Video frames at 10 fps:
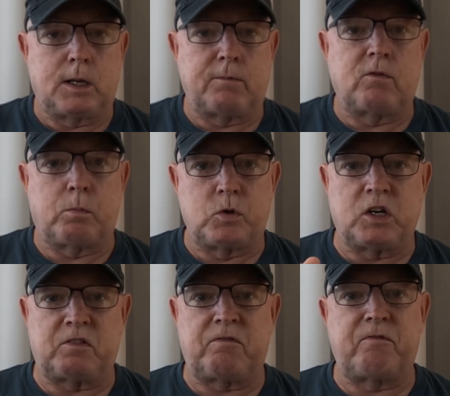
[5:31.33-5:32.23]
some of them
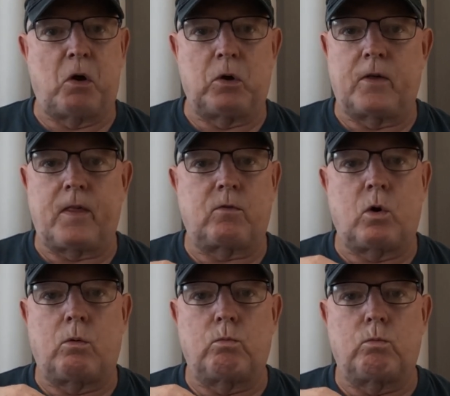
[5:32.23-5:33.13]
just felt like
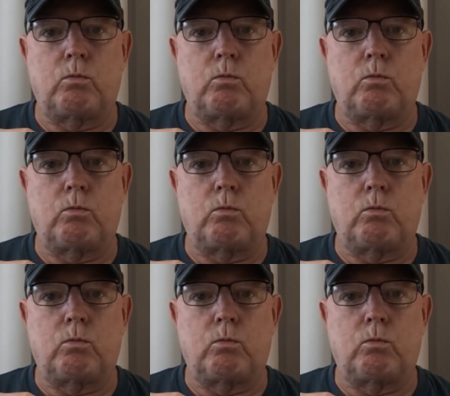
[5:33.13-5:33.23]
they've got